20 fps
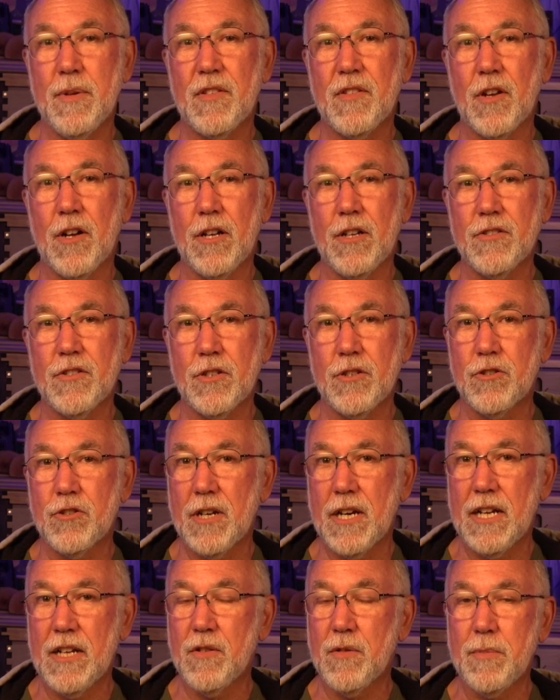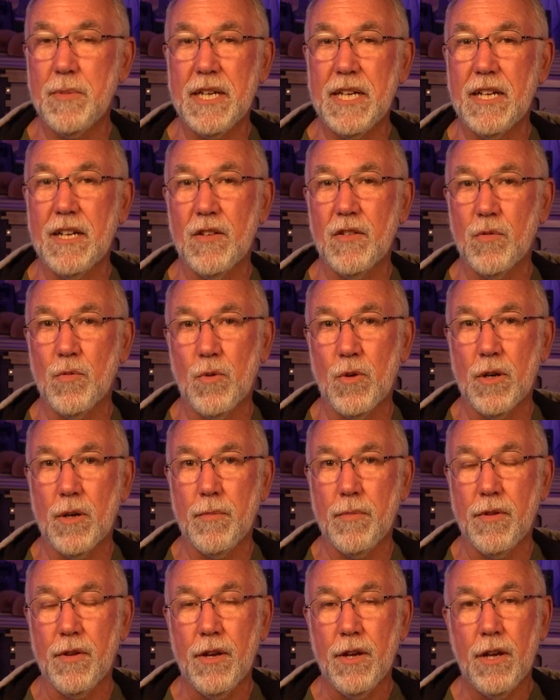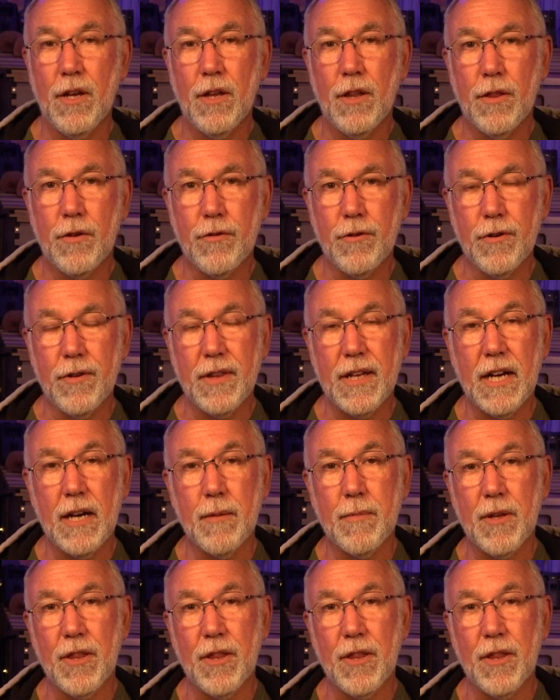it's also transmitting its warmth through there.